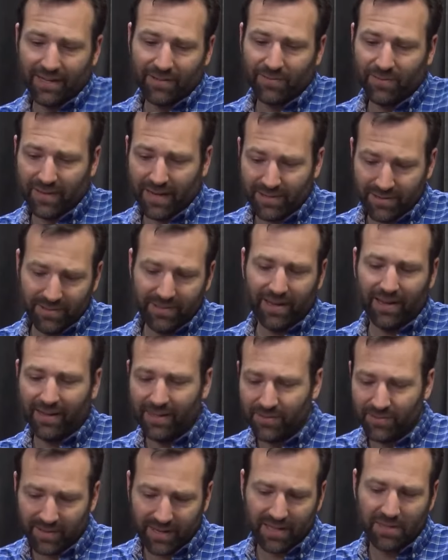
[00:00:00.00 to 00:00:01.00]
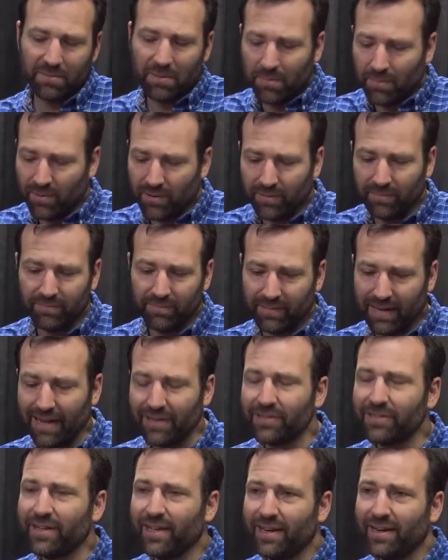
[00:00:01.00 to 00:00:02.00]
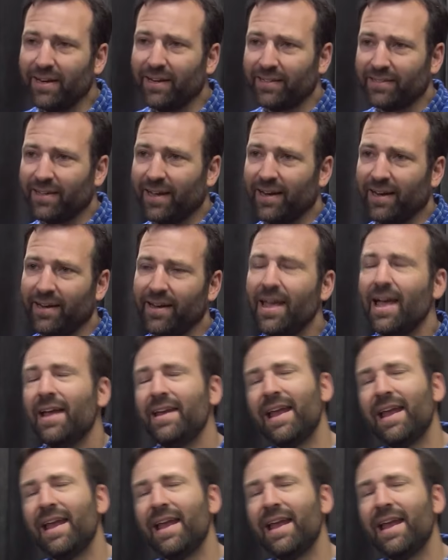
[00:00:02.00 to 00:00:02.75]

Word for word: uh, that's what, as you say, that's what gets people agitated and excited.